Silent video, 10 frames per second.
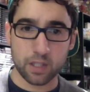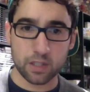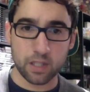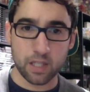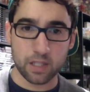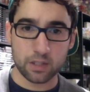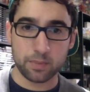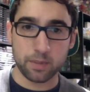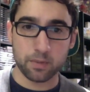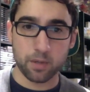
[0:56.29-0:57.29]

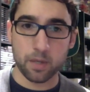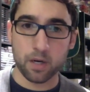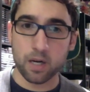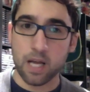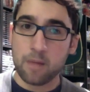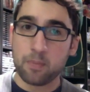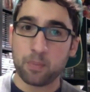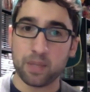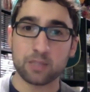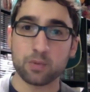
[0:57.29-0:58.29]
Chibi Robo.
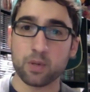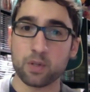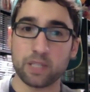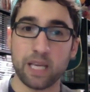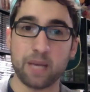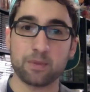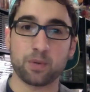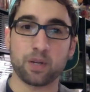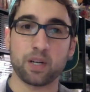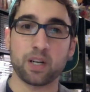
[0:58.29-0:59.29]
But this is one of those games
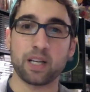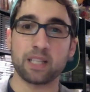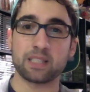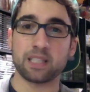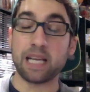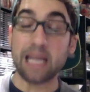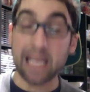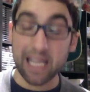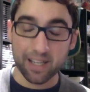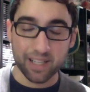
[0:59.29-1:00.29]
where it's a
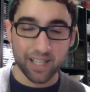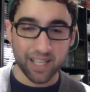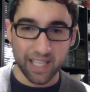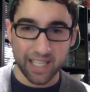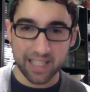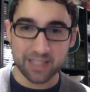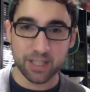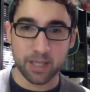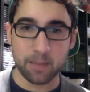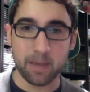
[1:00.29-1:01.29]
hidden
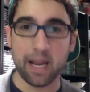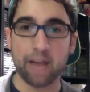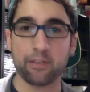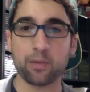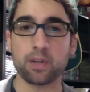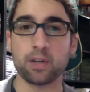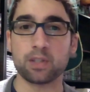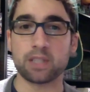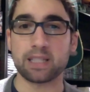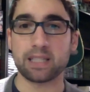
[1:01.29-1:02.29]
gem, and everyone
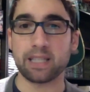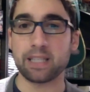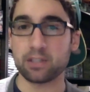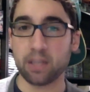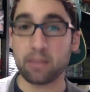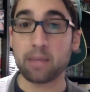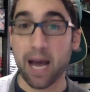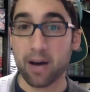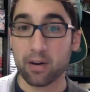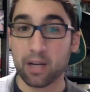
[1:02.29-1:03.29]
knows that it's a hidden gem
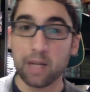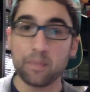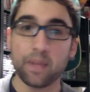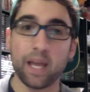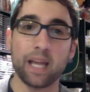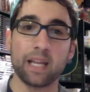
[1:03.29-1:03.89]
now. And